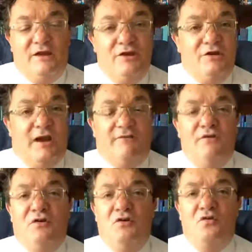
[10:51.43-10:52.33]
You have
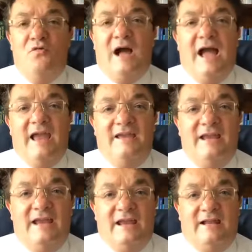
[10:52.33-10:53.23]
no
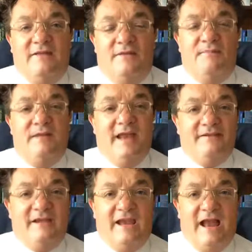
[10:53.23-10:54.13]
idea the
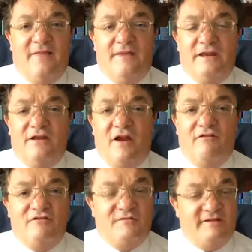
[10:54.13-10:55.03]
blessing and the
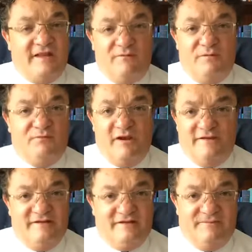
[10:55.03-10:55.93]
encouragement that that would bring
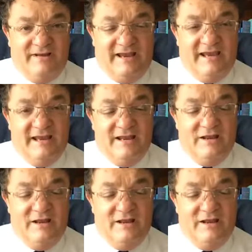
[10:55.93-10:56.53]
to somebody.